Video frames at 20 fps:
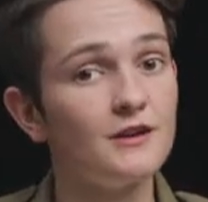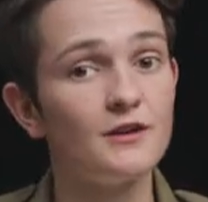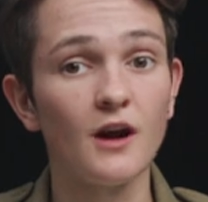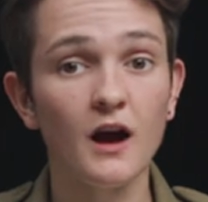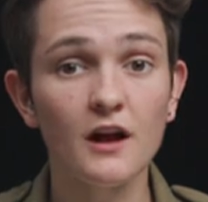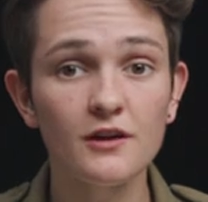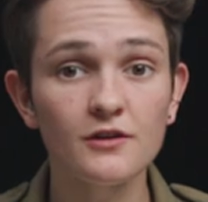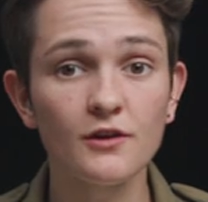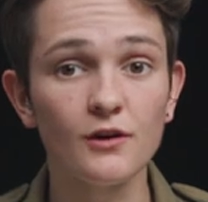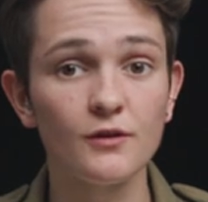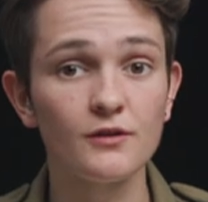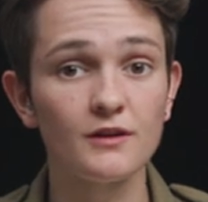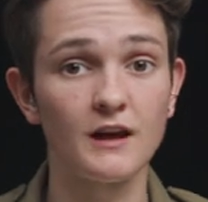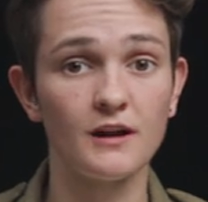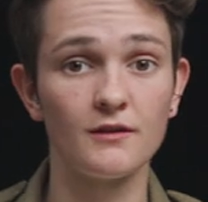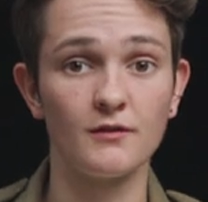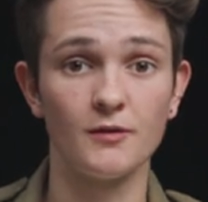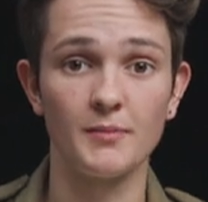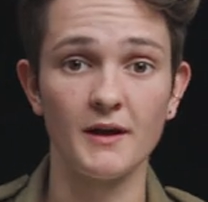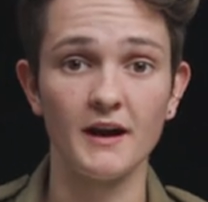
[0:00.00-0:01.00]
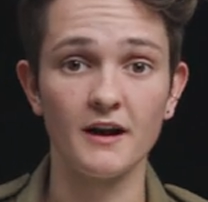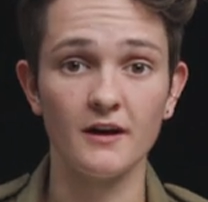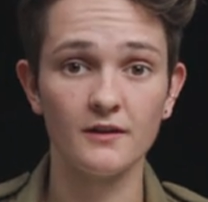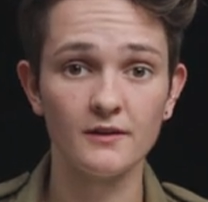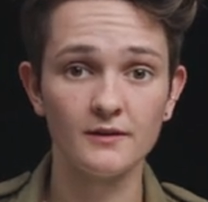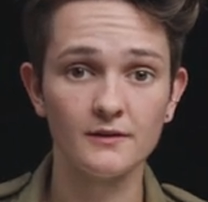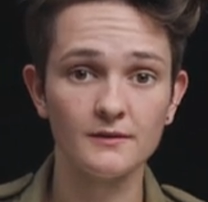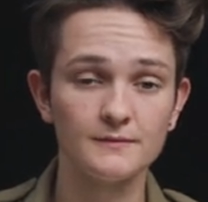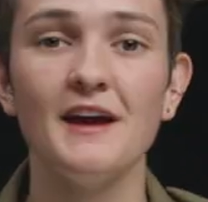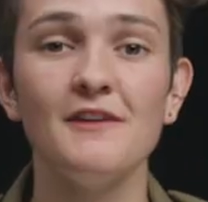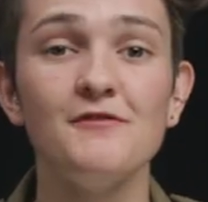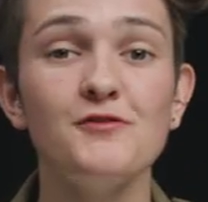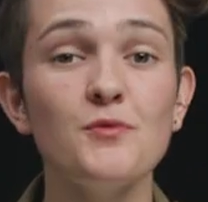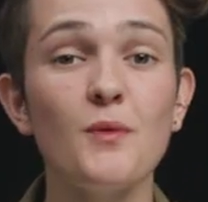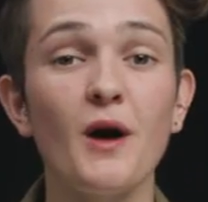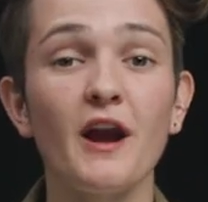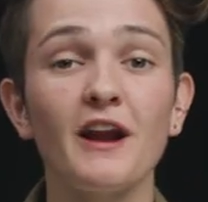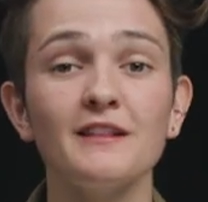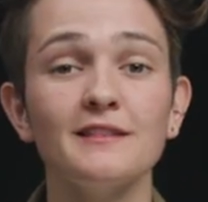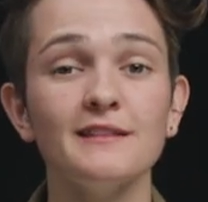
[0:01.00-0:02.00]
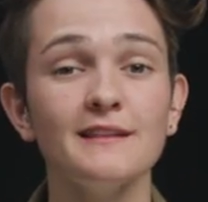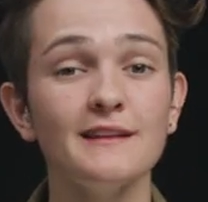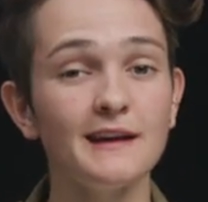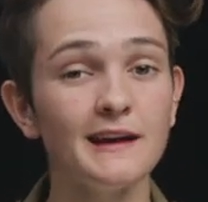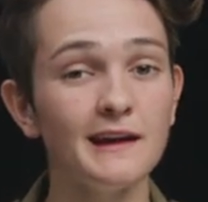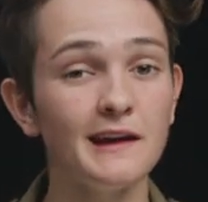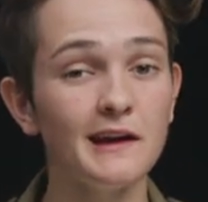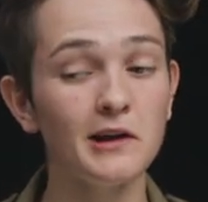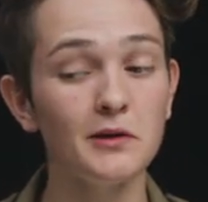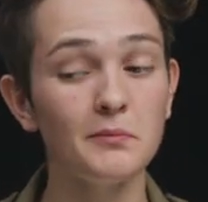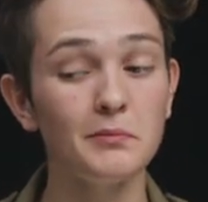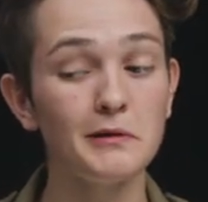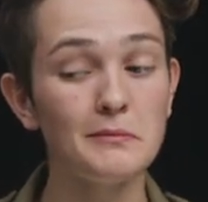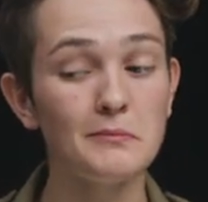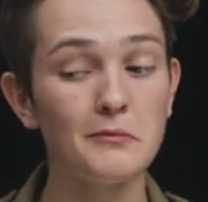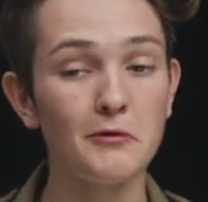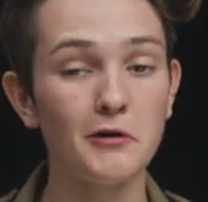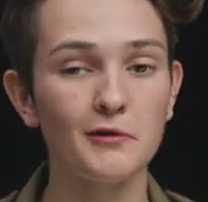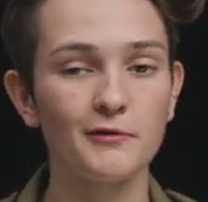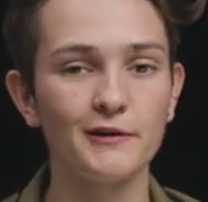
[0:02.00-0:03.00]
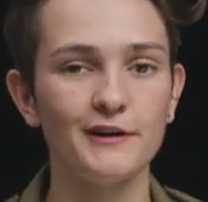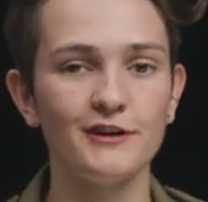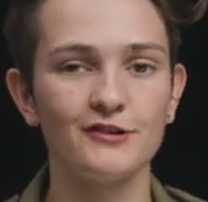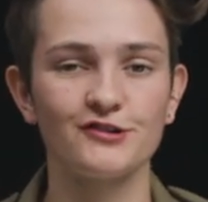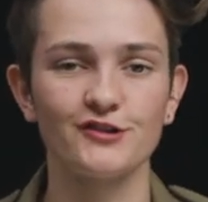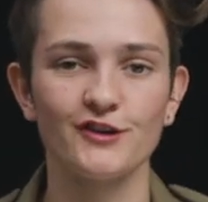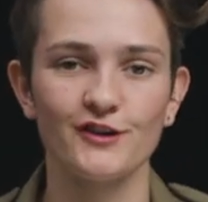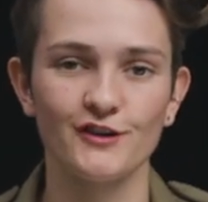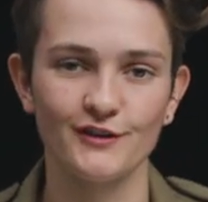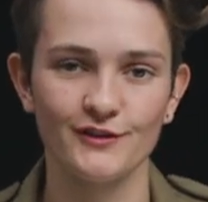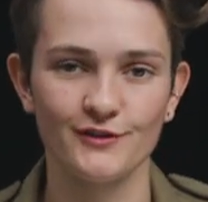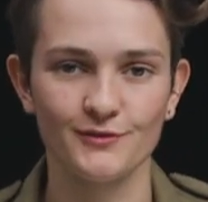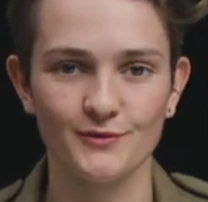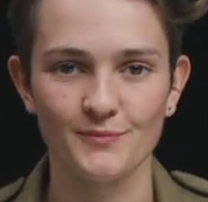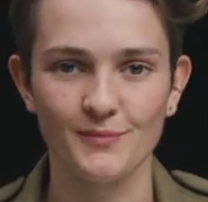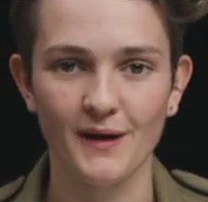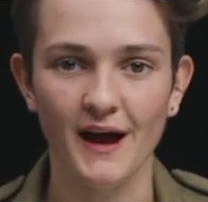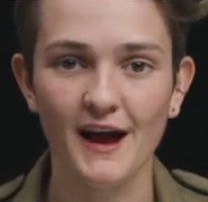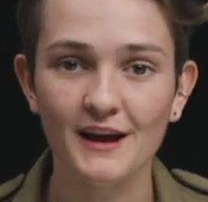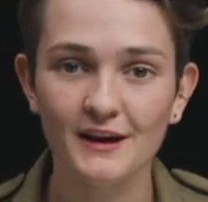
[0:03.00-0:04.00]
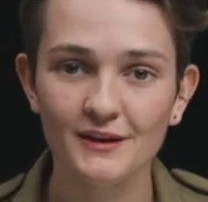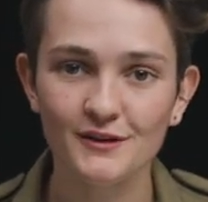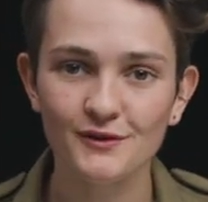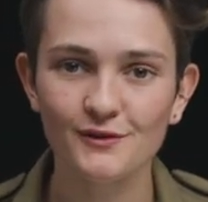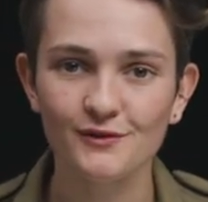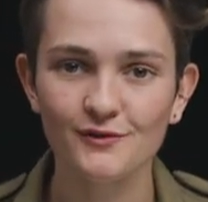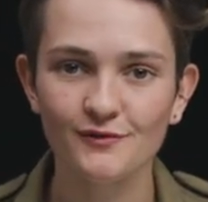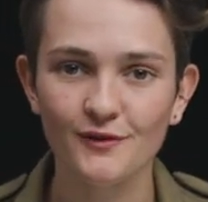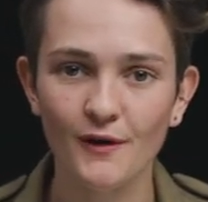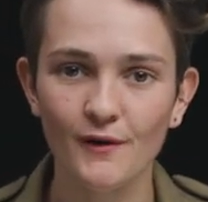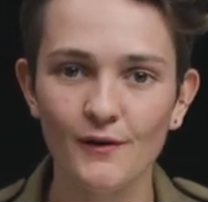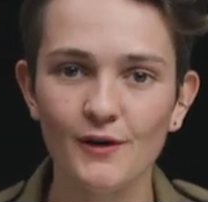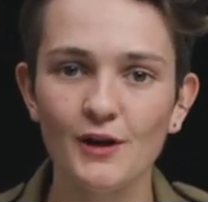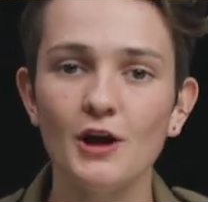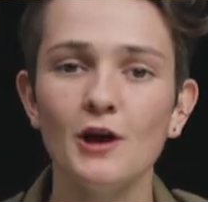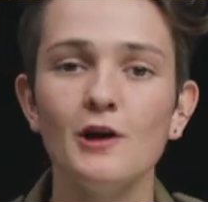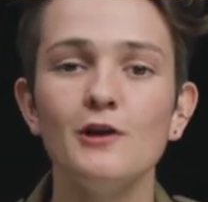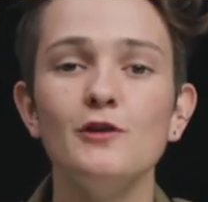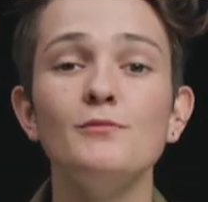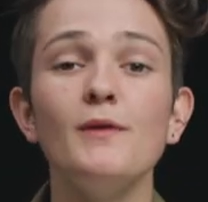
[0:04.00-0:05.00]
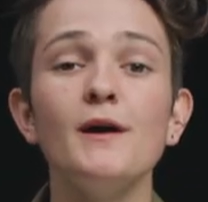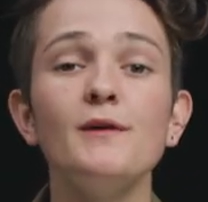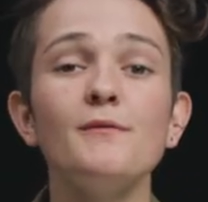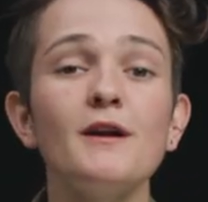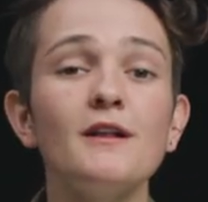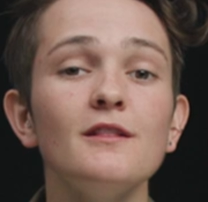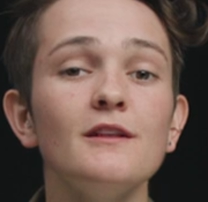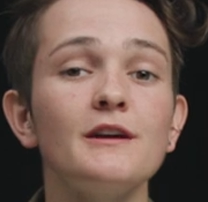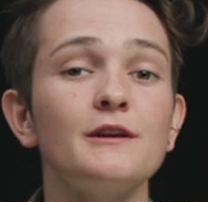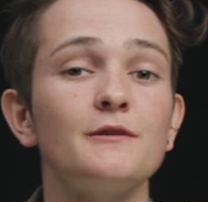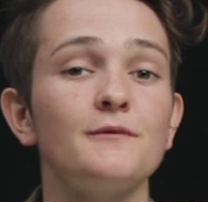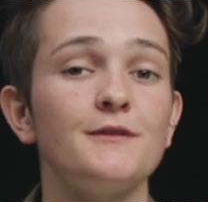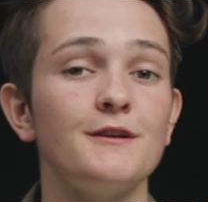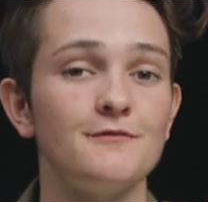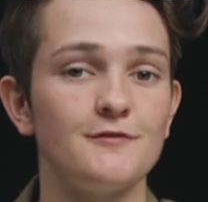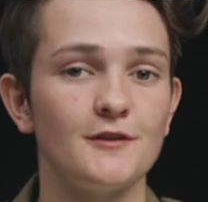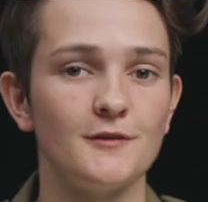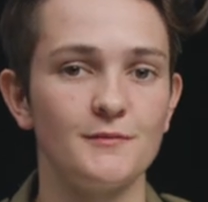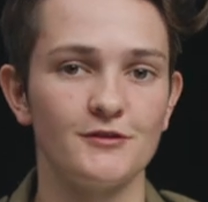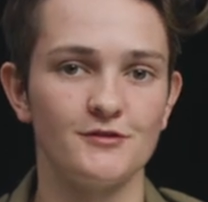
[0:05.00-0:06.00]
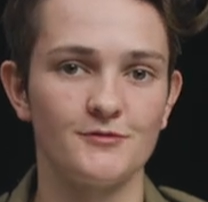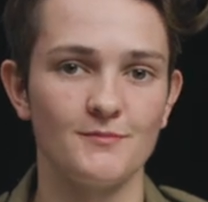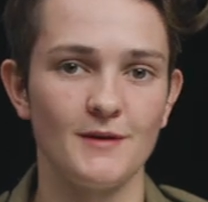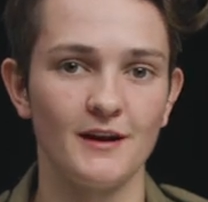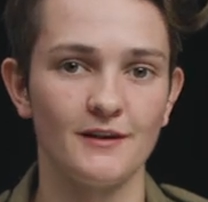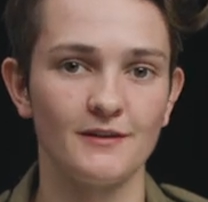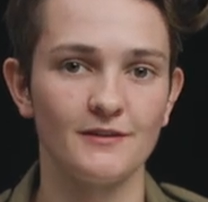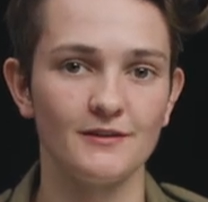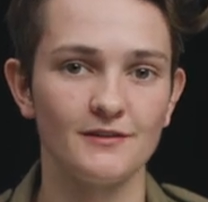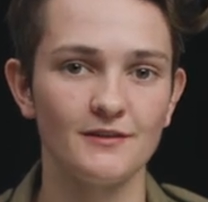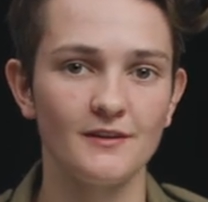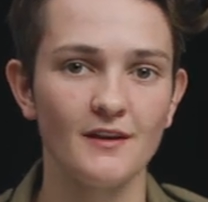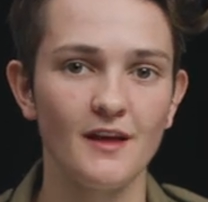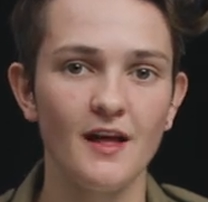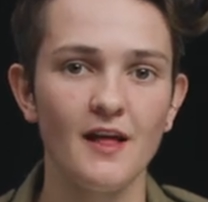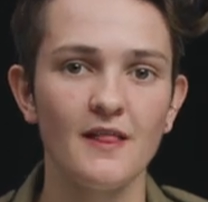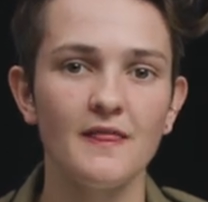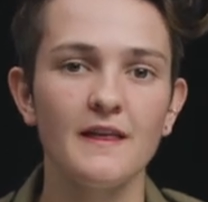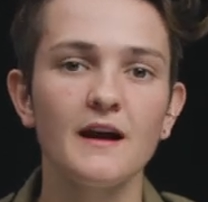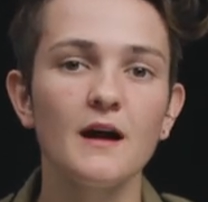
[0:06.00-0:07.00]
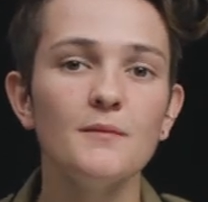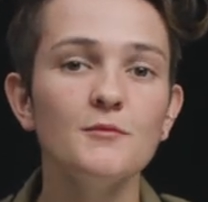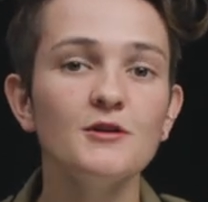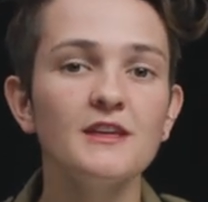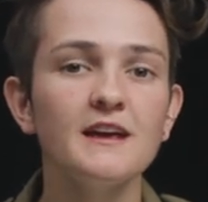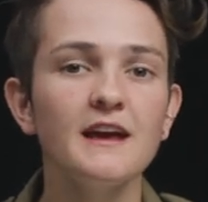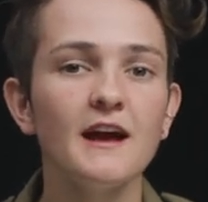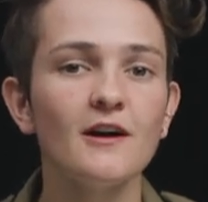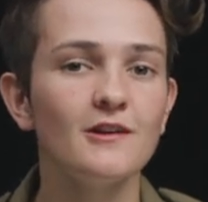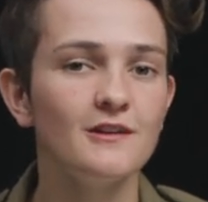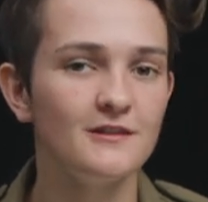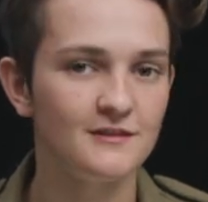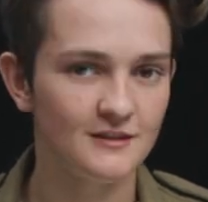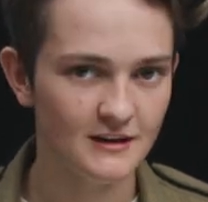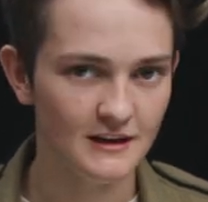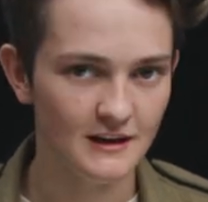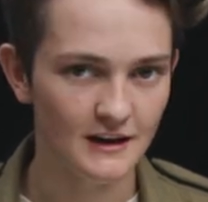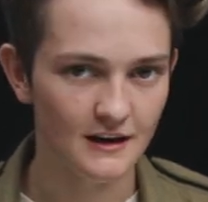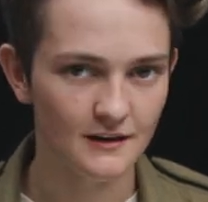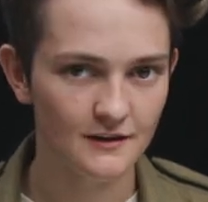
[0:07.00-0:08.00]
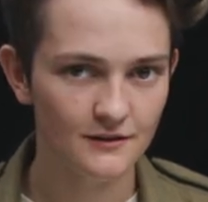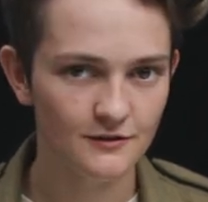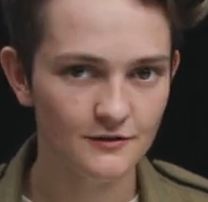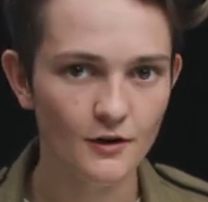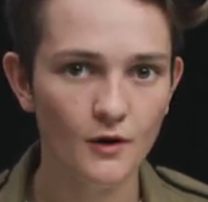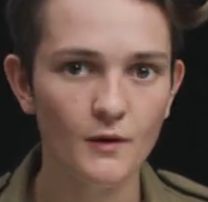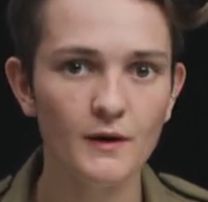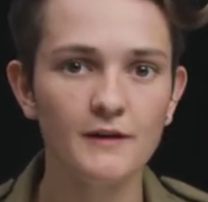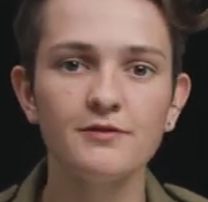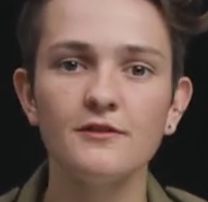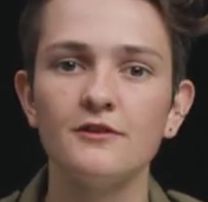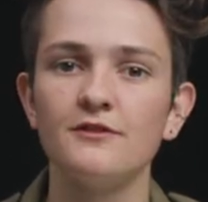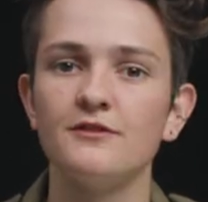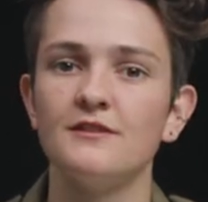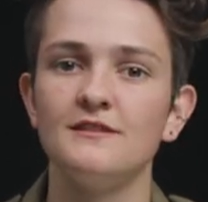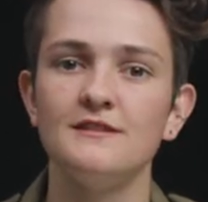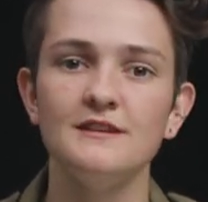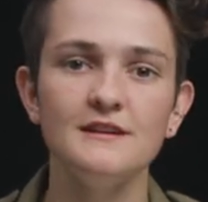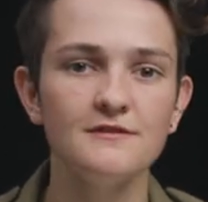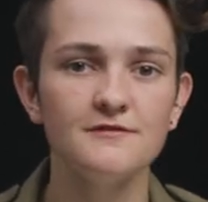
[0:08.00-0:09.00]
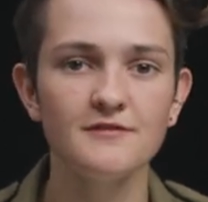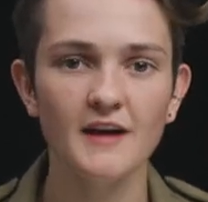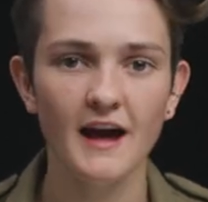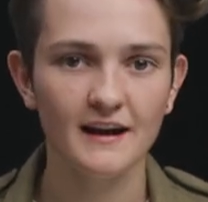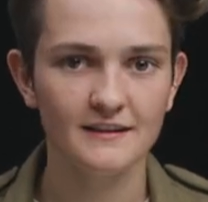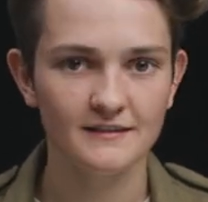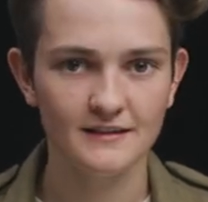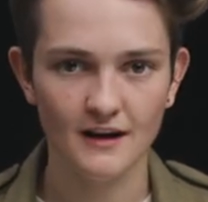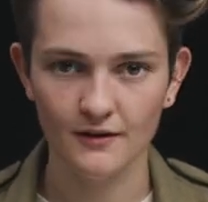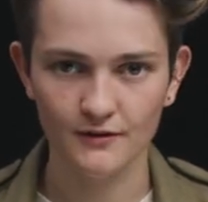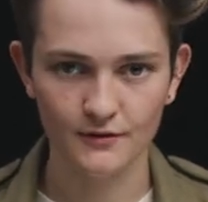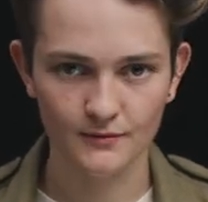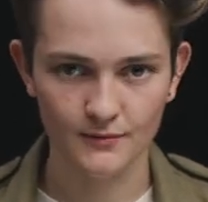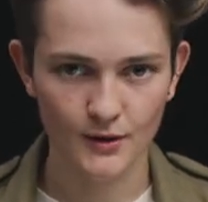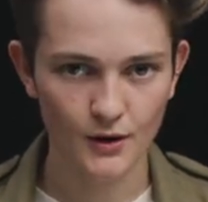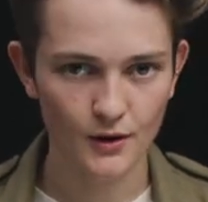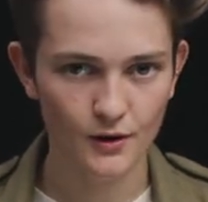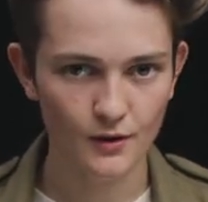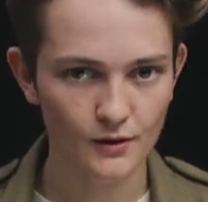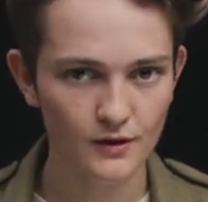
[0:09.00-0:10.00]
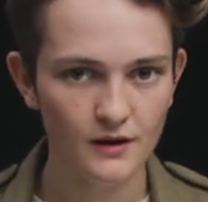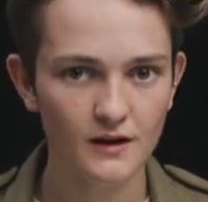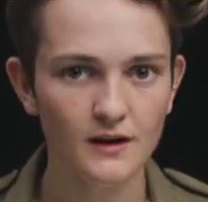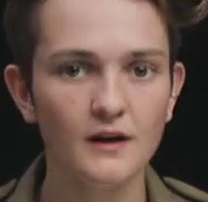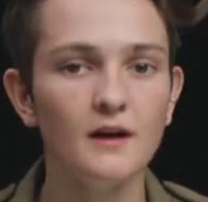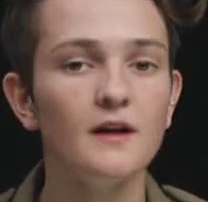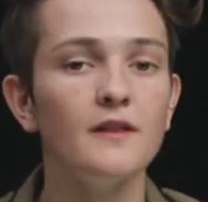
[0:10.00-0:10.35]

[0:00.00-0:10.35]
you're on your own to get it repaired. If you want a little bit more reassurance when buying a used phone, you might want to look at refurbished models. They come with a guarantee, so if there's a defect down the road,